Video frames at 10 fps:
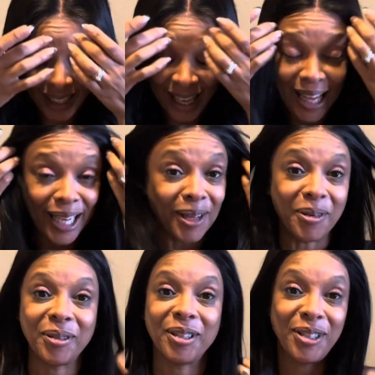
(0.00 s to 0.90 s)

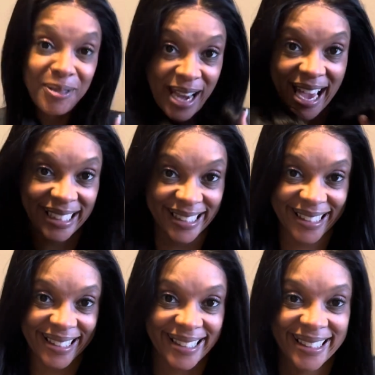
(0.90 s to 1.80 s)
Hello UNice.
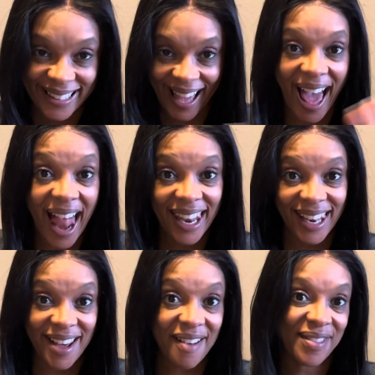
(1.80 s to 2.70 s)
I
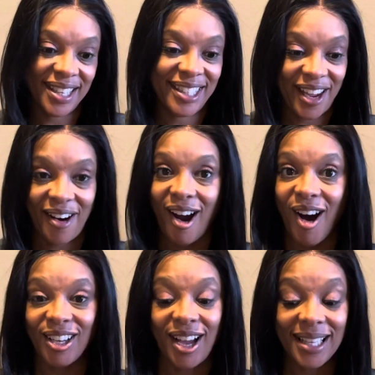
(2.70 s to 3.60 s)
love this hair.
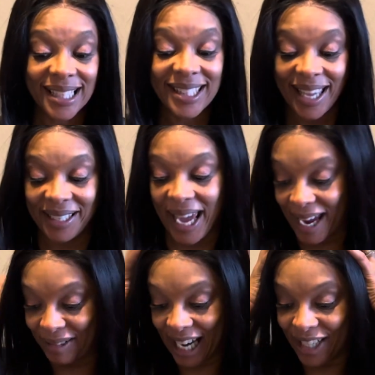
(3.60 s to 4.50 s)
It's a
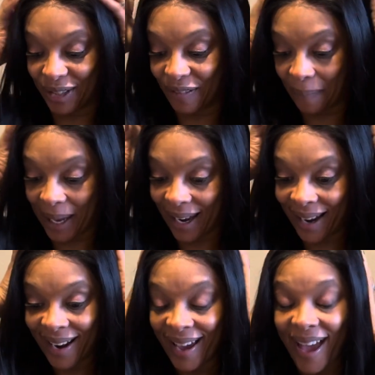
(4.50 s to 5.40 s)
game changer for me.
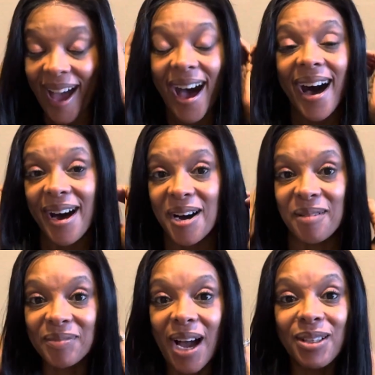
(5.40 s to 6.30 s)

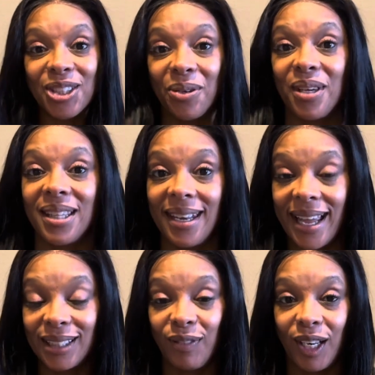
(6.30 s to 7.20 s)
I'll show you in the
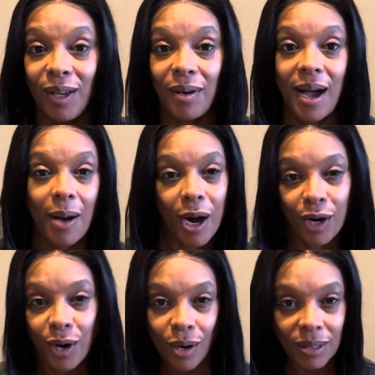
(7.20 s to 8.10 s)
next video how I
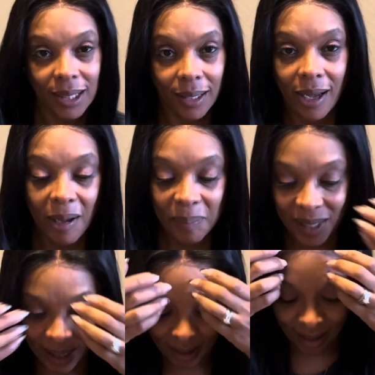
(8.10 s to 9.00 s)
curled it up,
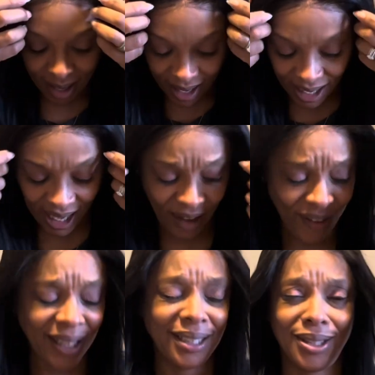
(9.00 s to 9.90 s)
and if I
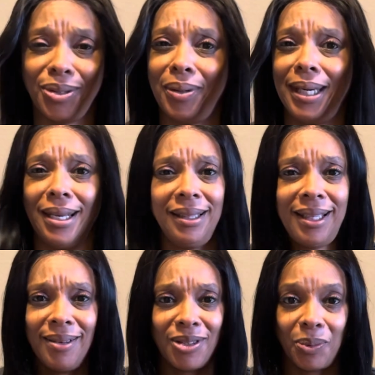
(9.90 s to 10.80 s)
need to do anything
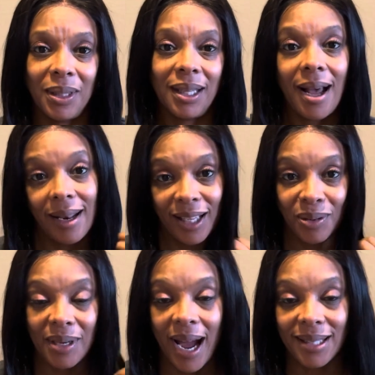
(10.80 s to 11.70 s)
else with it, I'll let you
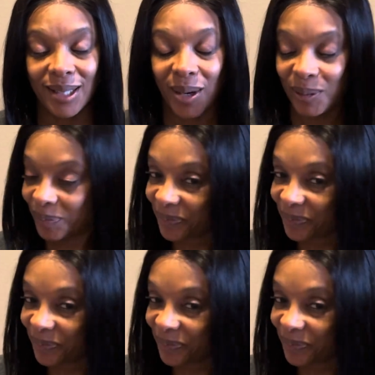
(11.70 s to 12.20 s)
guys know.